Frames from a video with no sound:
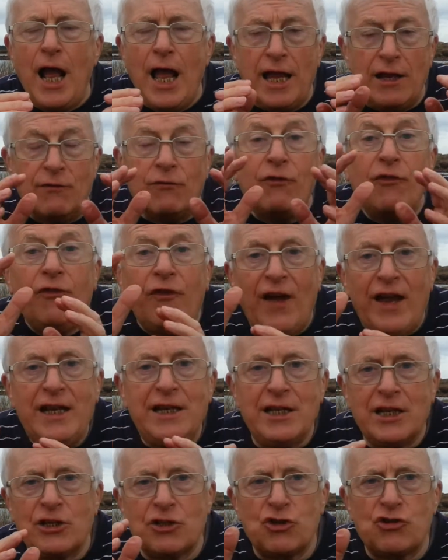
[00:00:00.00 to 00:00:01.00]
in
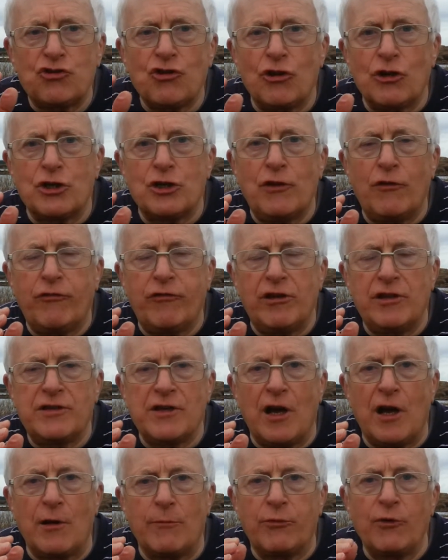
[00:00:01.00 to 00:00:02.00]
Vedic astrology, for
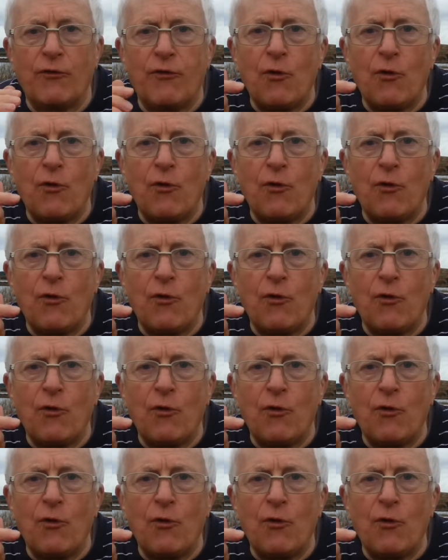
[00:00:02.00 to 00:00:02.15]
example,